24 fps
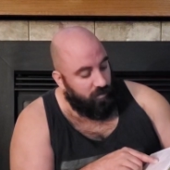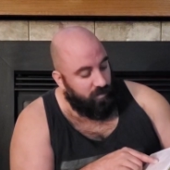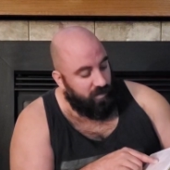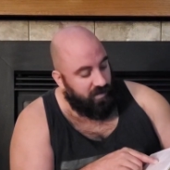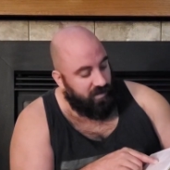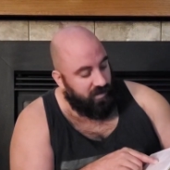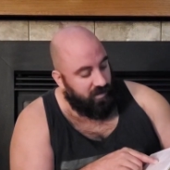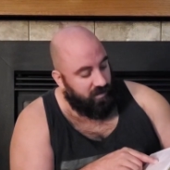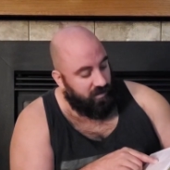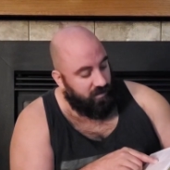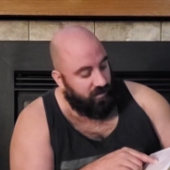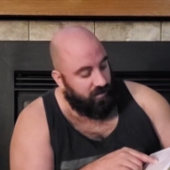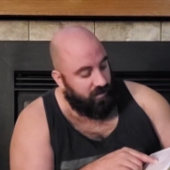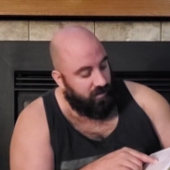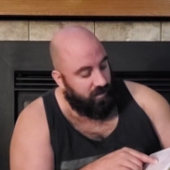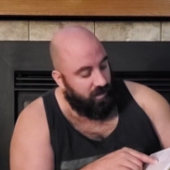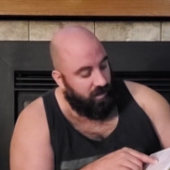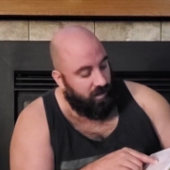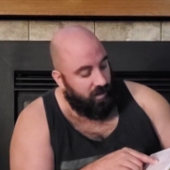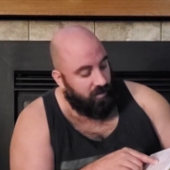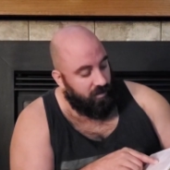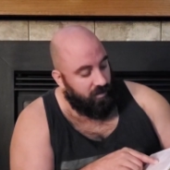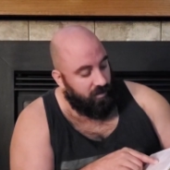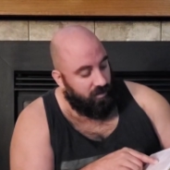will be done,
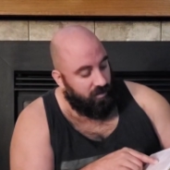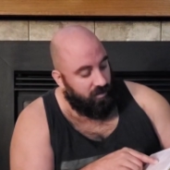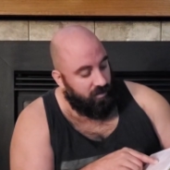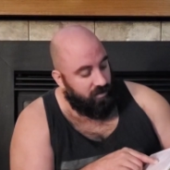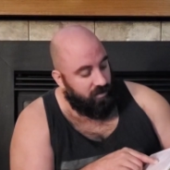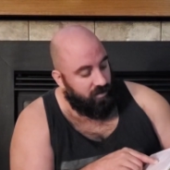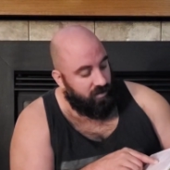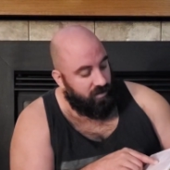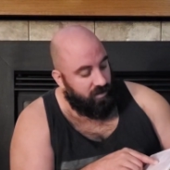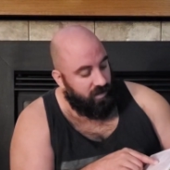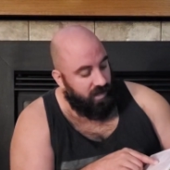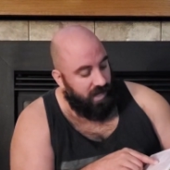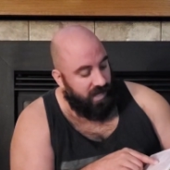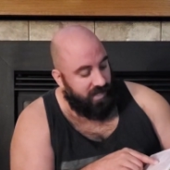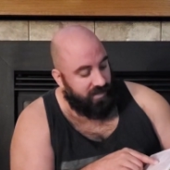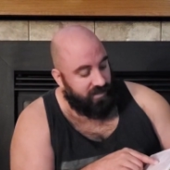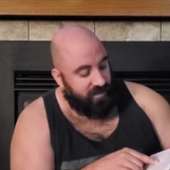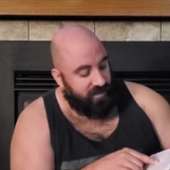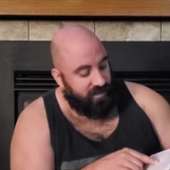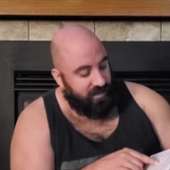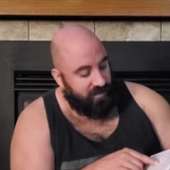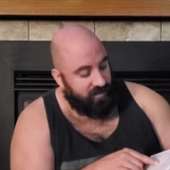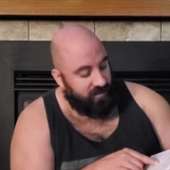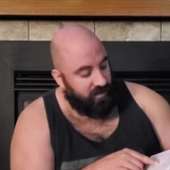on earth
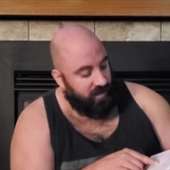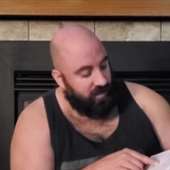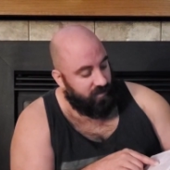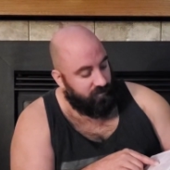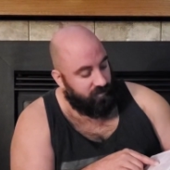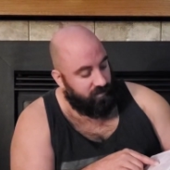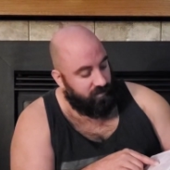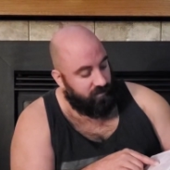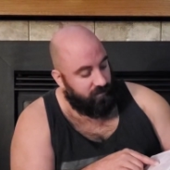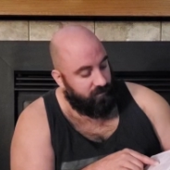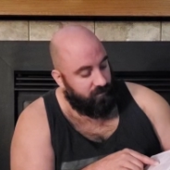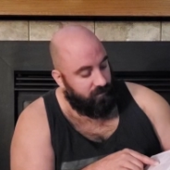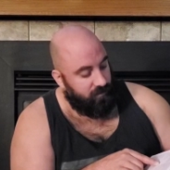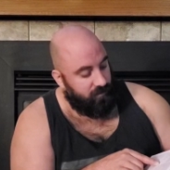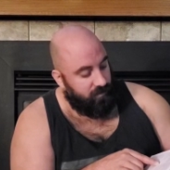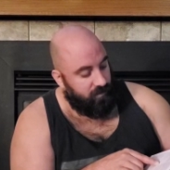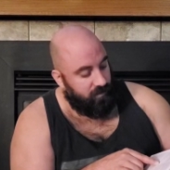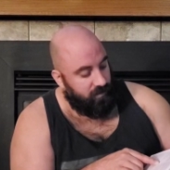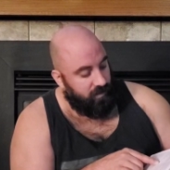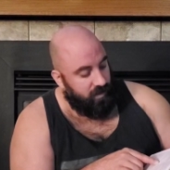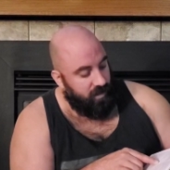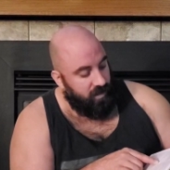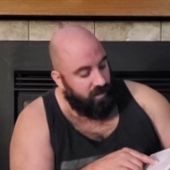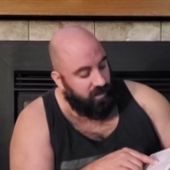as it is in heaven.
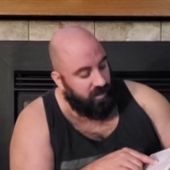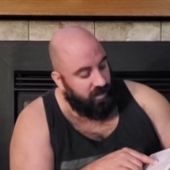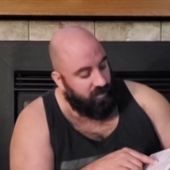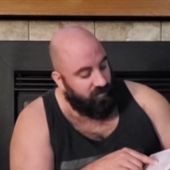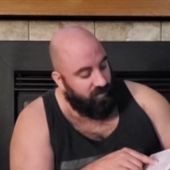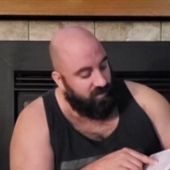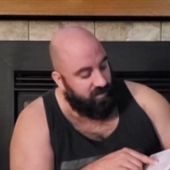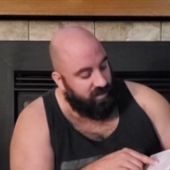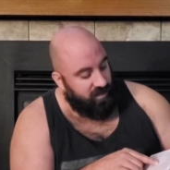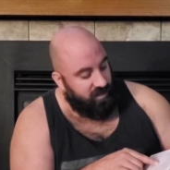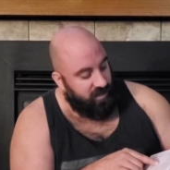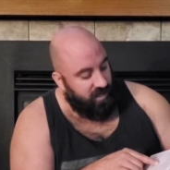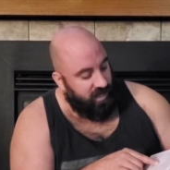Give us